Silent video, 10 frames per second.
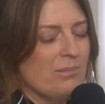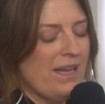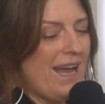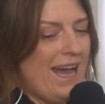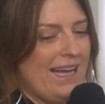But
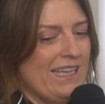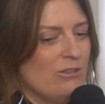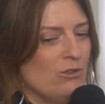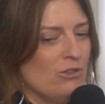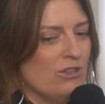Harry
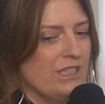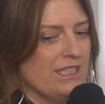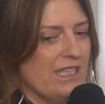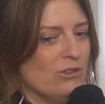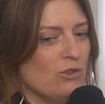knew he's
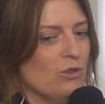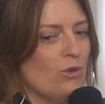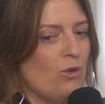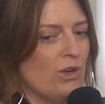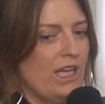getting too
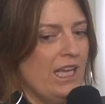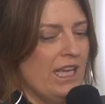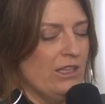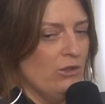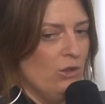cocky
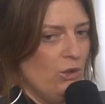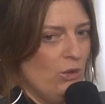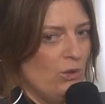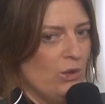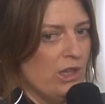and
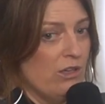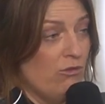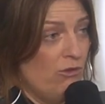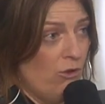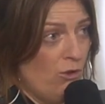knew that
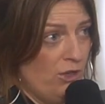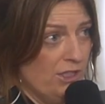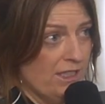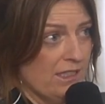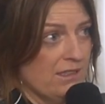
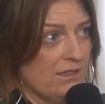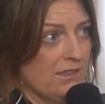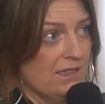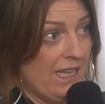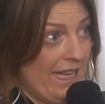Ross,
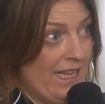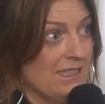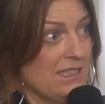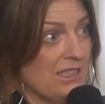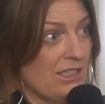
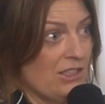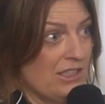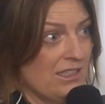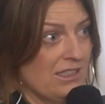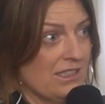Diane's son,